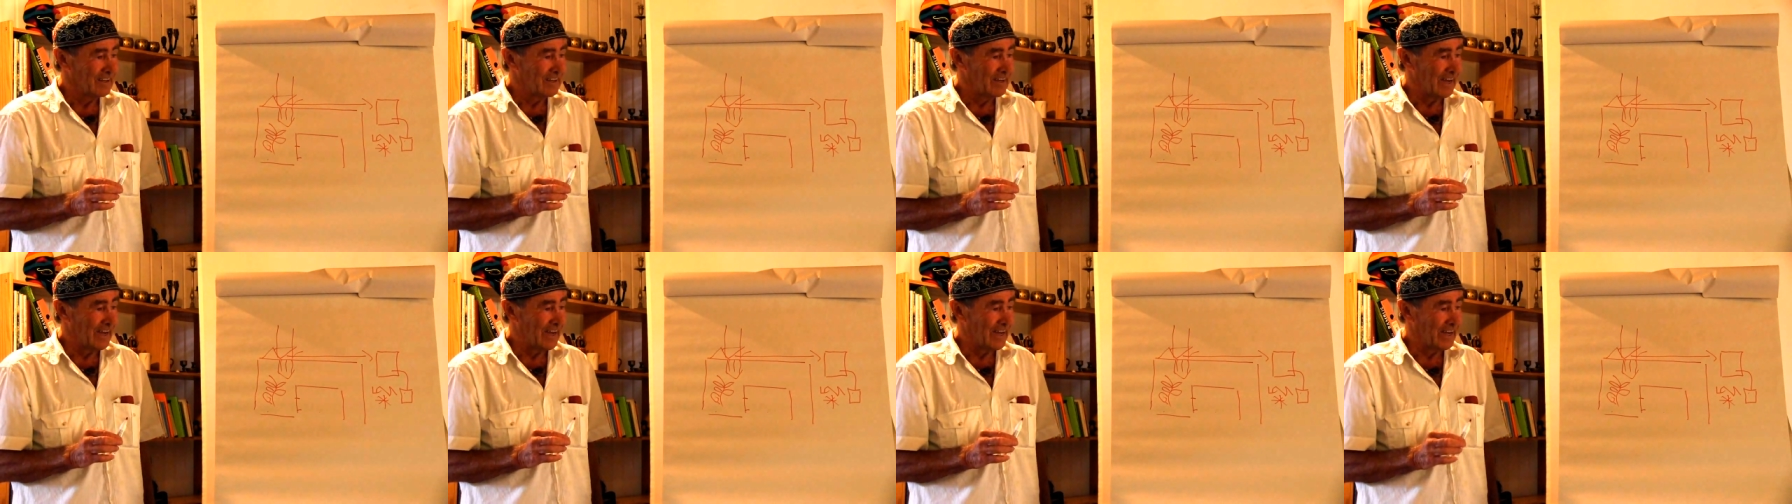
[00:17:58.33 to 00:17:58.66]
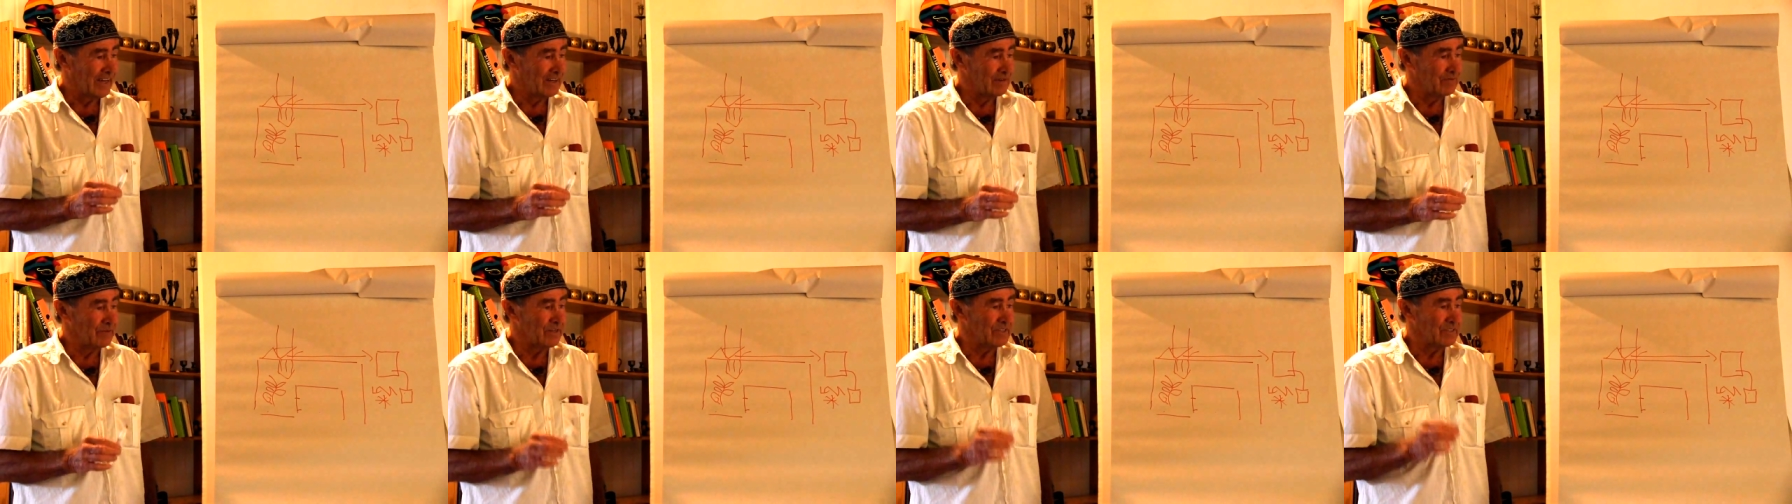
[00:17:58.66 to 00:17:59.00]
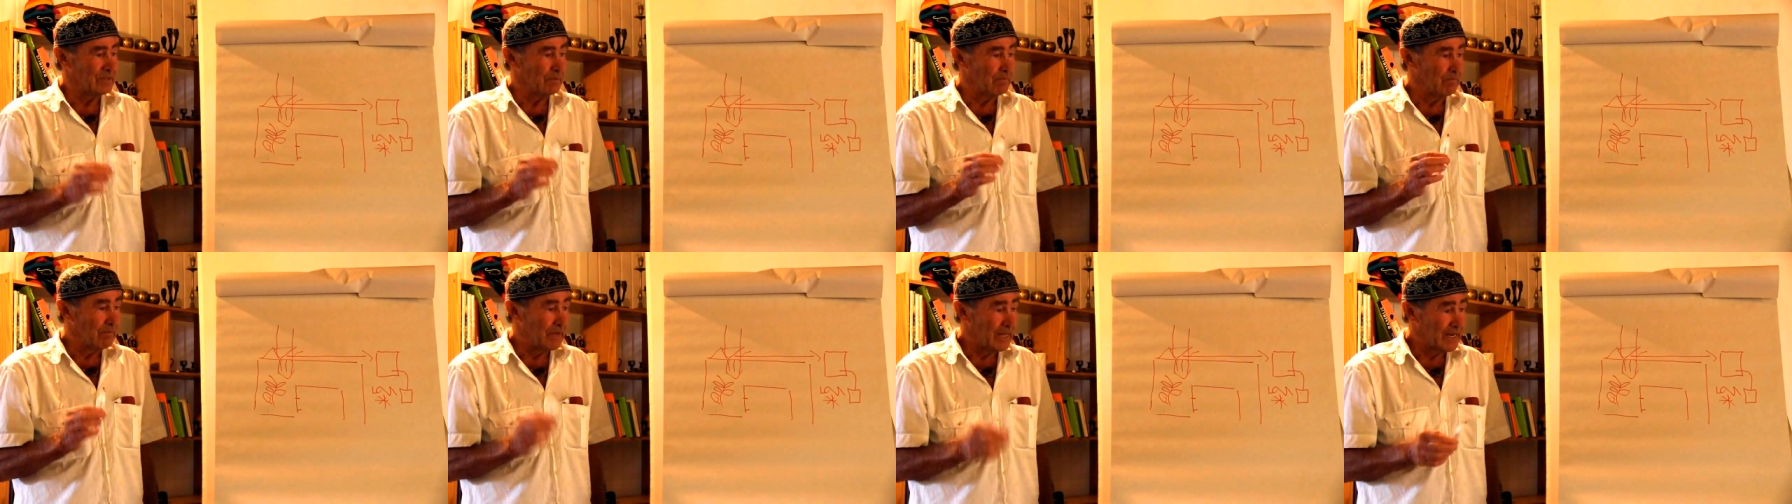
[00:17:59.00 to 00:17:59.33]
and with
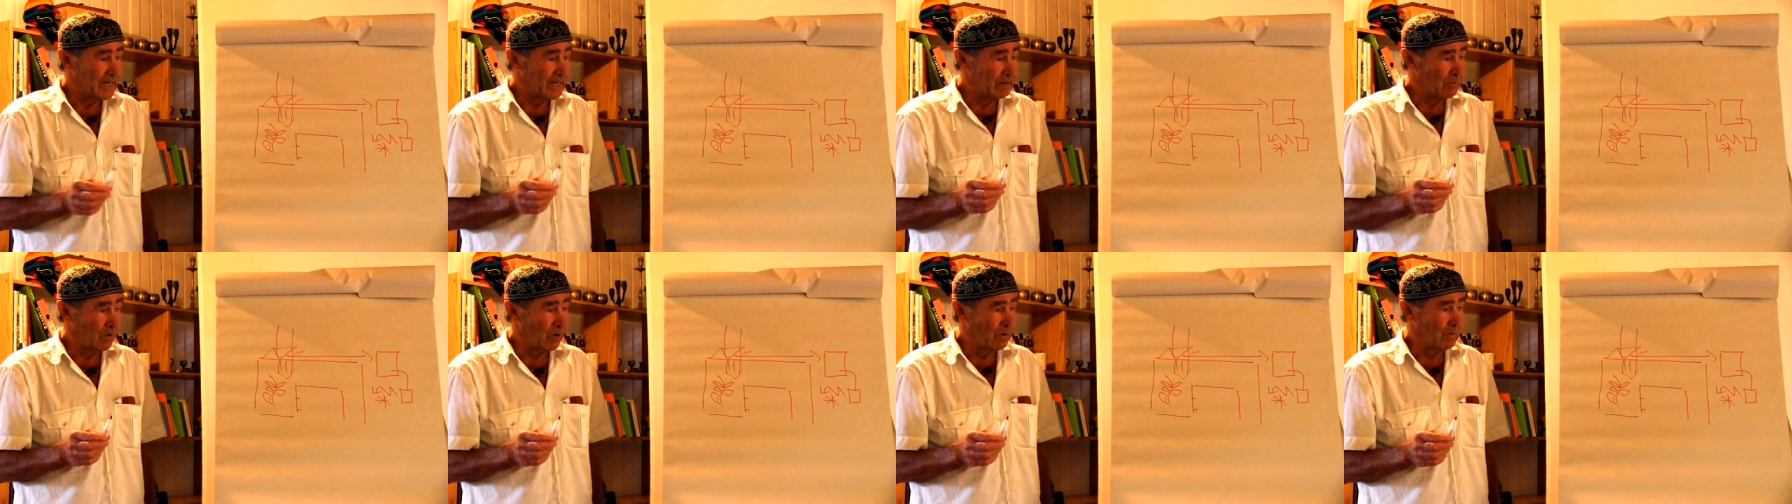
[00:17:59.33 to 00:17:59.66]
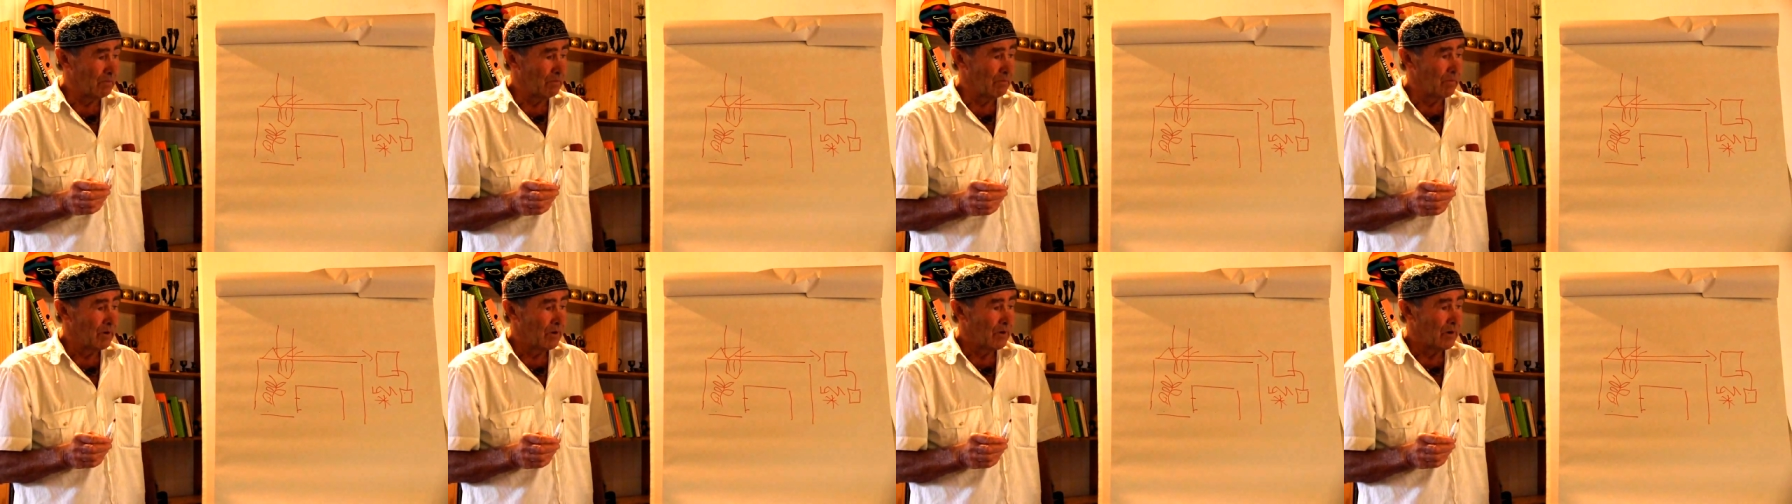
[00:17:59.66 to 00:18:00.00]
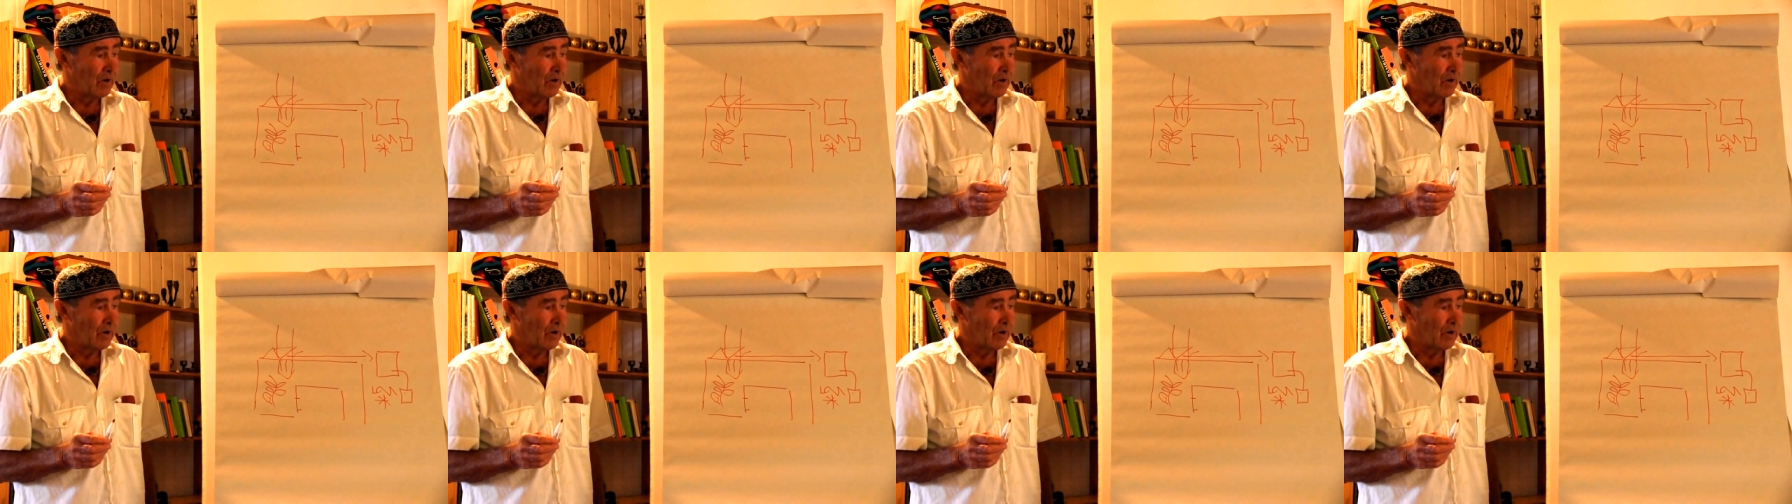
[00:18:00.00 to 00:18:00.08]
a minimum